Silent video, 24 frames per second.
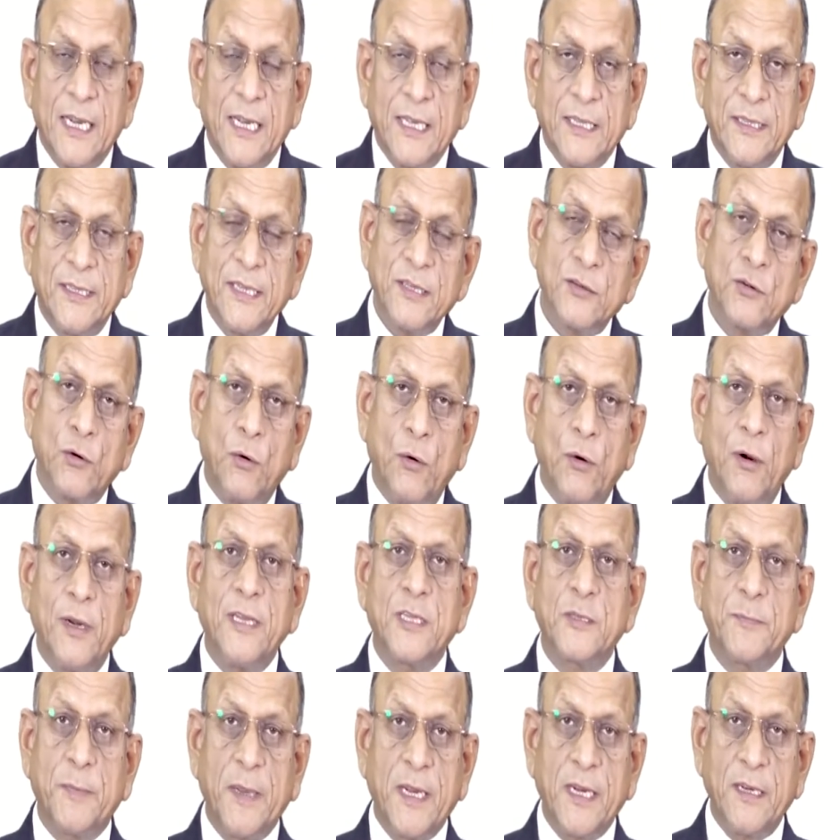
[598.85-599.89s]
This all
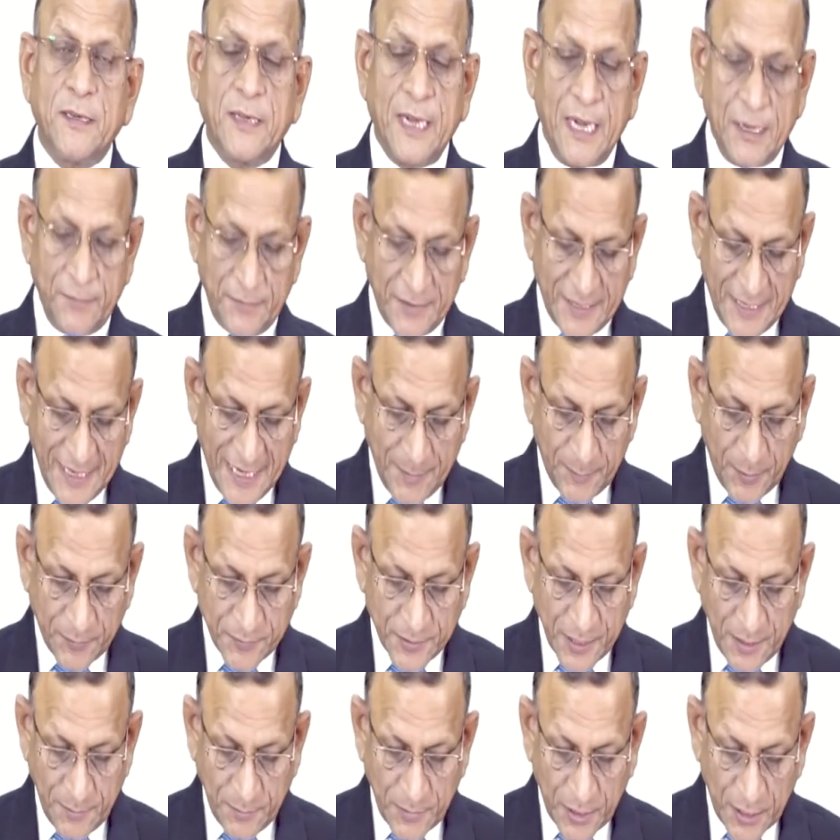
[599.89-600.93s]
is being done with the help of
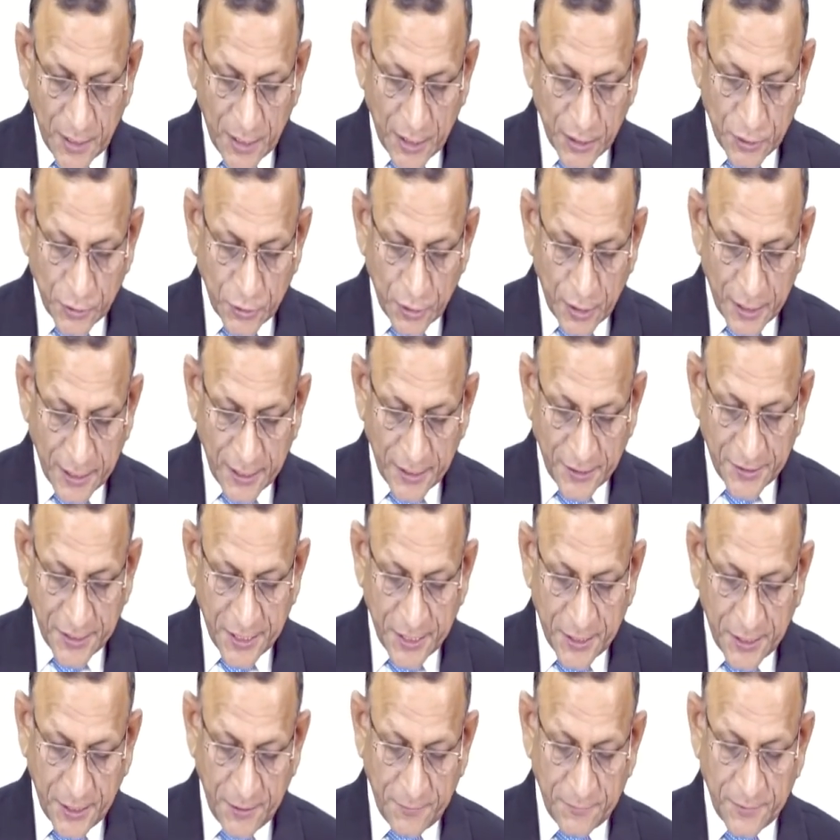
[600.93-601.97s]
some
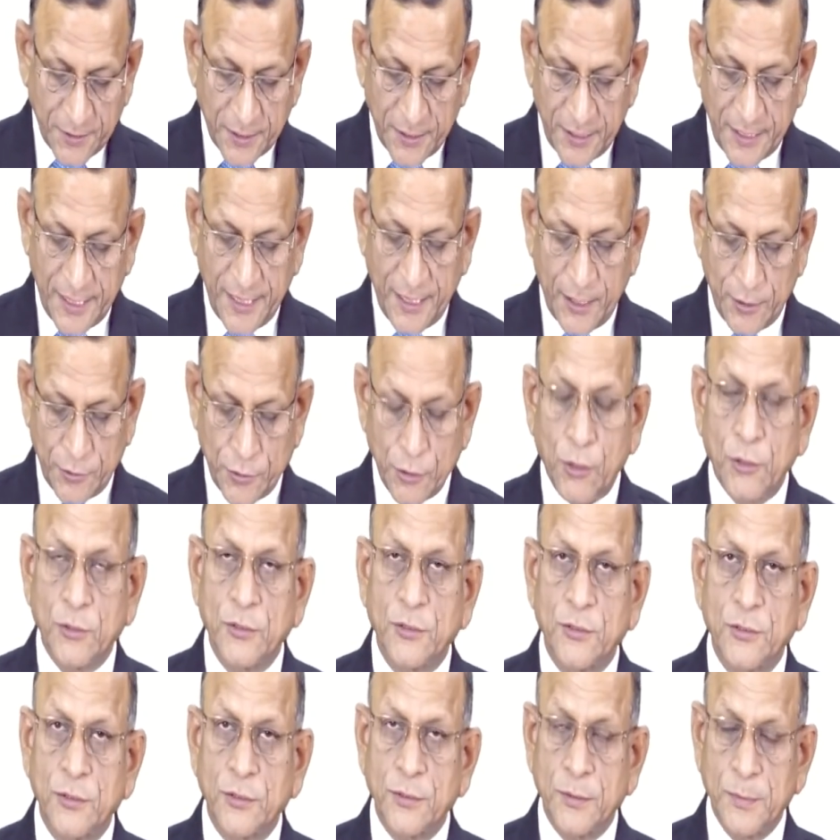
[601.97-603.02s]
authoritative data
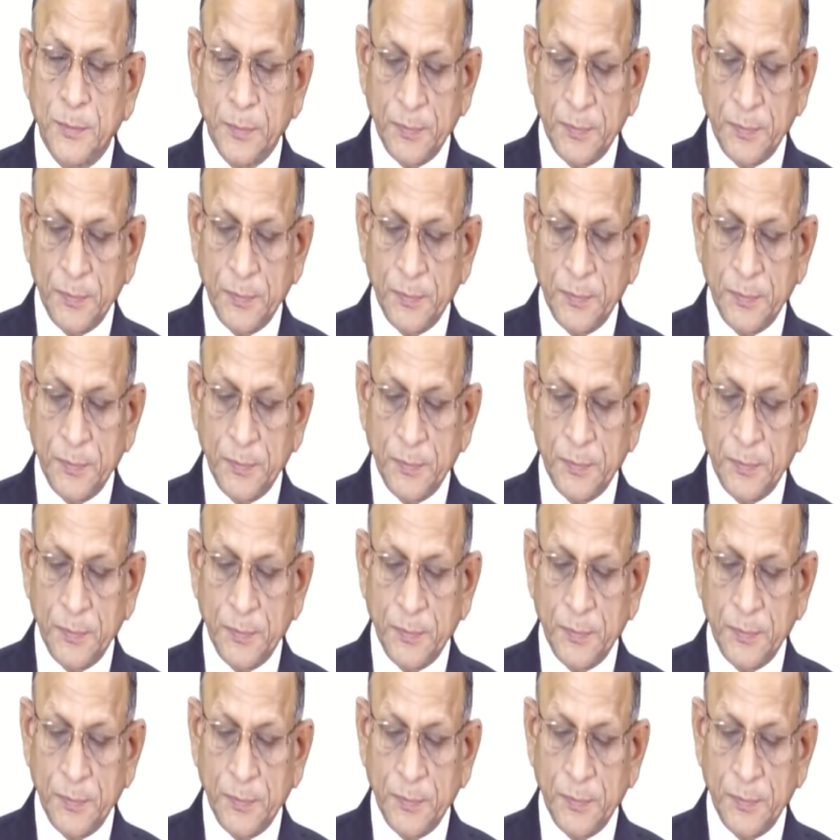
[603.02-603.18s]
source,